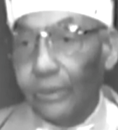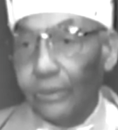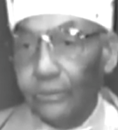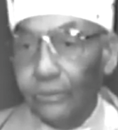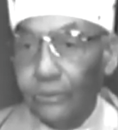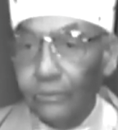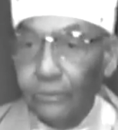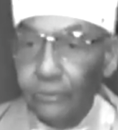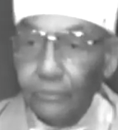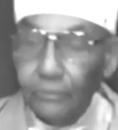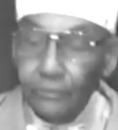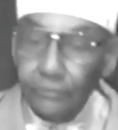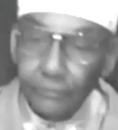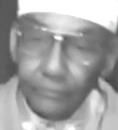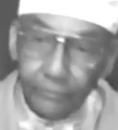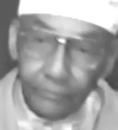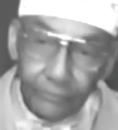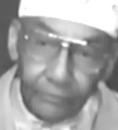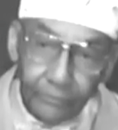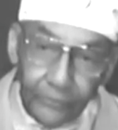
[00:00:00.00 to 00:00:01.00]
I don't say
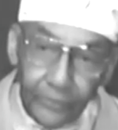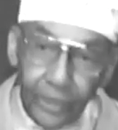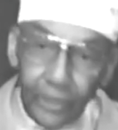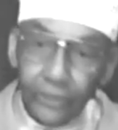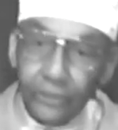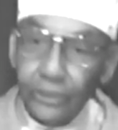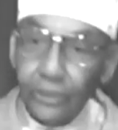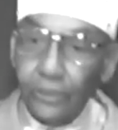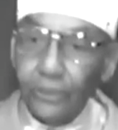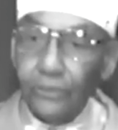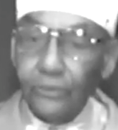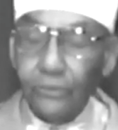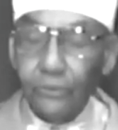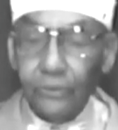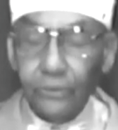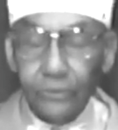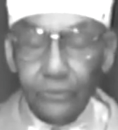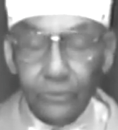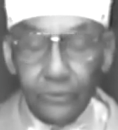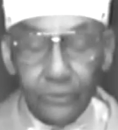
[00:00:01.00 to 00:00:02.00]
that.
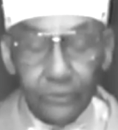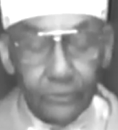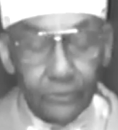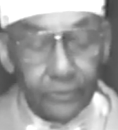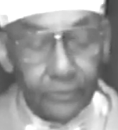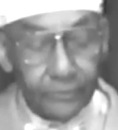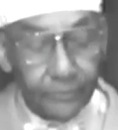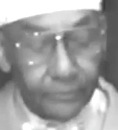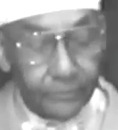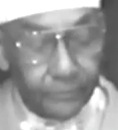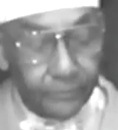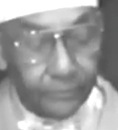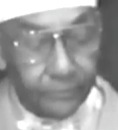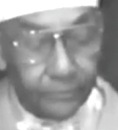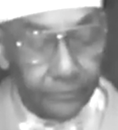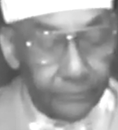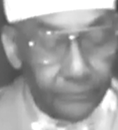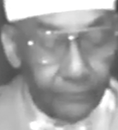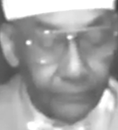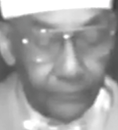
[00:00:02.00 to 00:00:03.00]
I don't
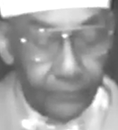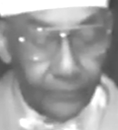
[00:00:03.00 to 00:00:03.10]
talk about